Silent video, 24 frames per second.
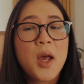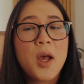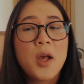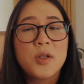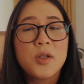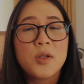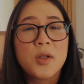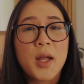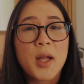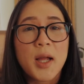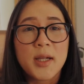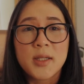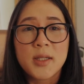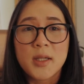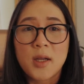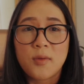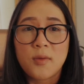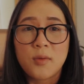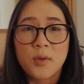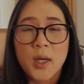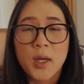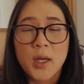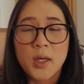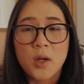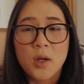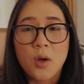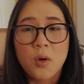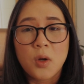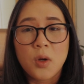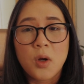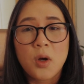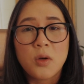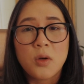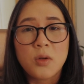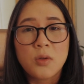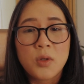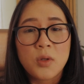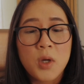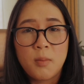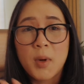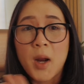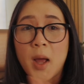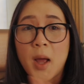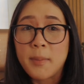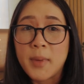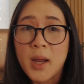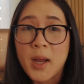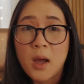So that's definitely a no-go. But
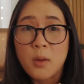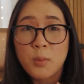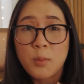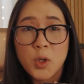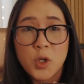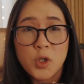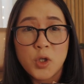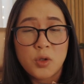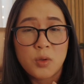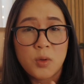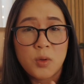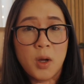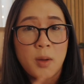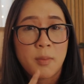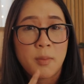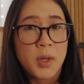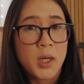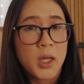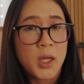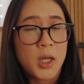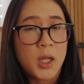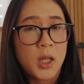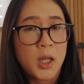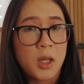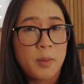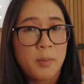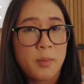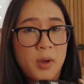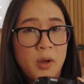I'm going to do a mini clip